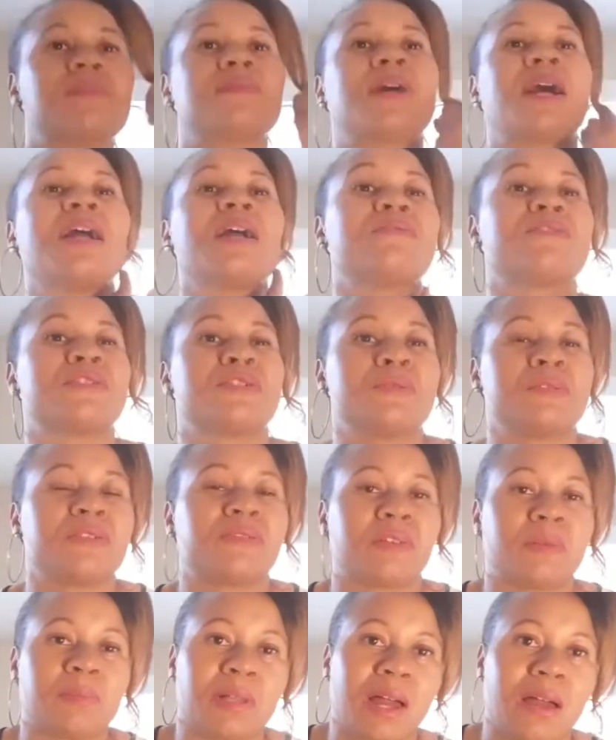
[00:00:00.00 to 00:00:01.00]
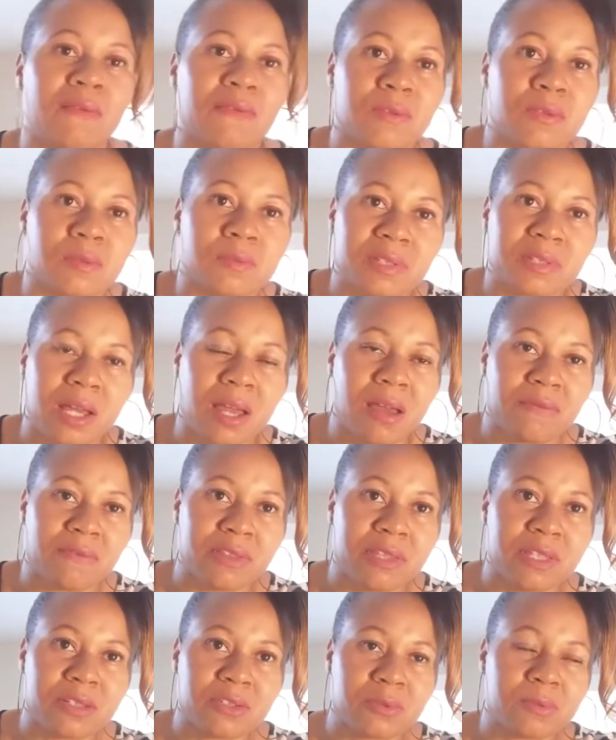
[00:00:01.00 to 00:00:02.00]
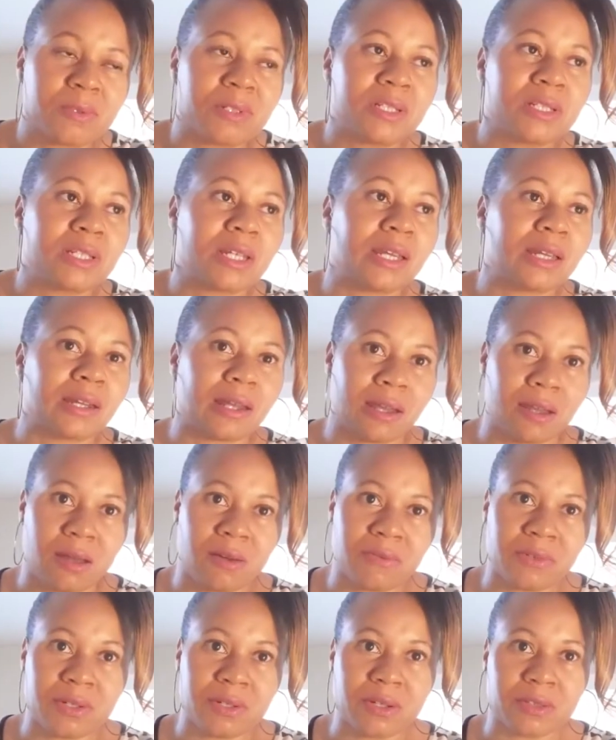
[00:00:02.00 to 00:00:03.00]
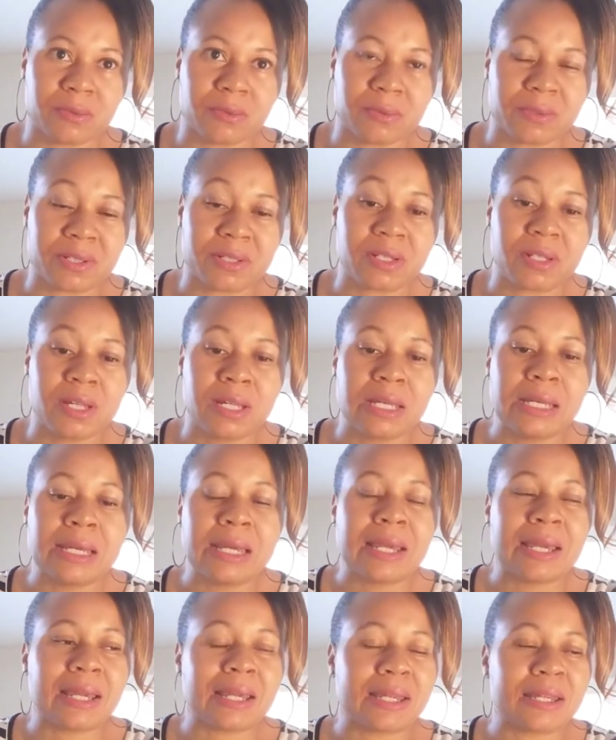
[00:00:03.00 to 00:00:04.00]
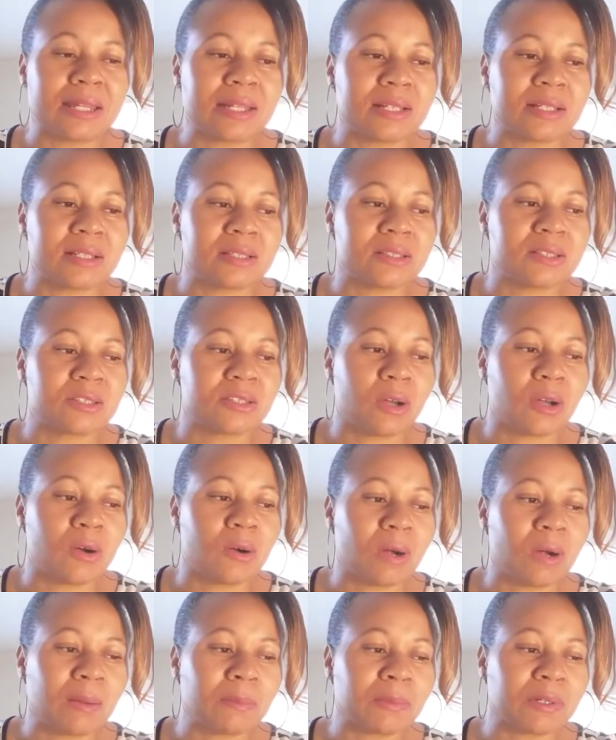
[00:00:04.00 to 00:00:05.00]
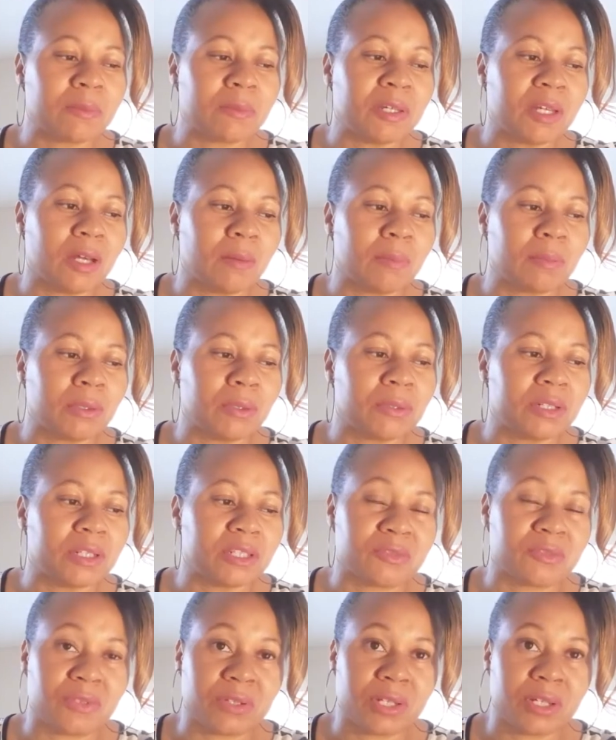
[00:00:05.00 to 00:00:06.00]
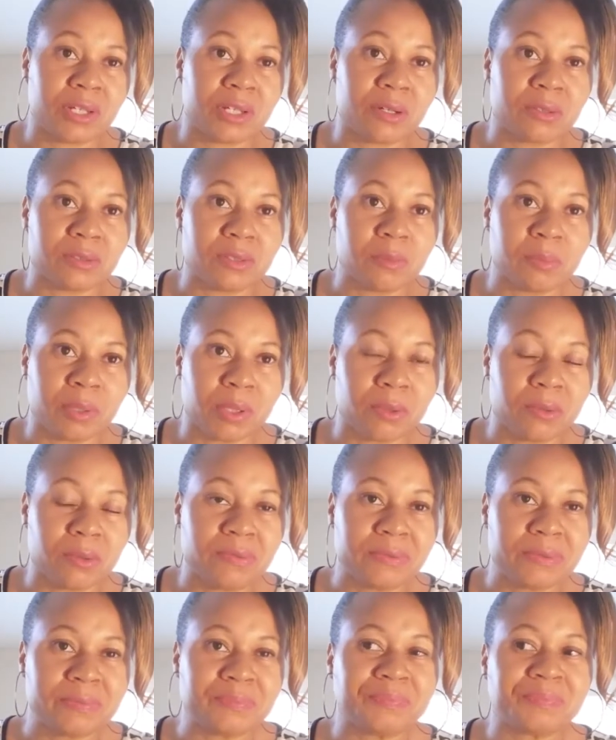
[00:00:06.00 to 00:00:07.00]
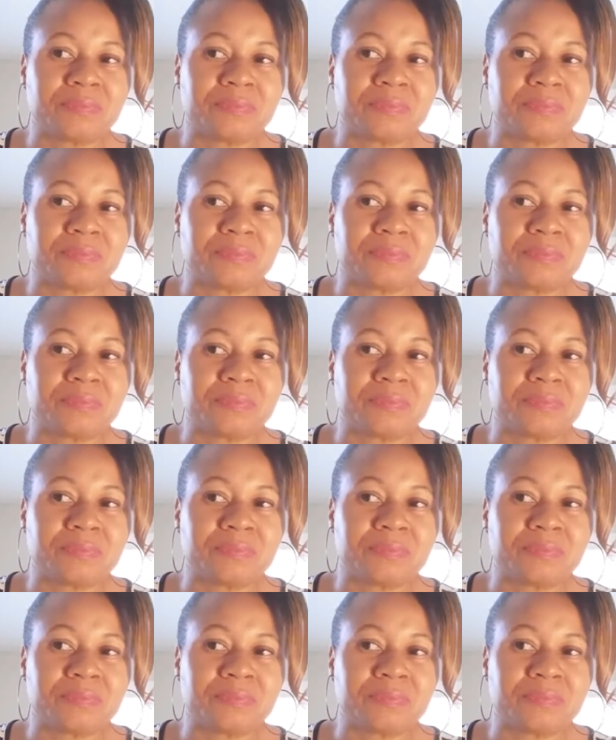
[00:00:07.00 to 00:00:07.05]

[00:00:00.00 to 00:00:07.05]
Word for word: I have two different platforms. I have this one and I have another one. And so I'm going to be uploading this video to both.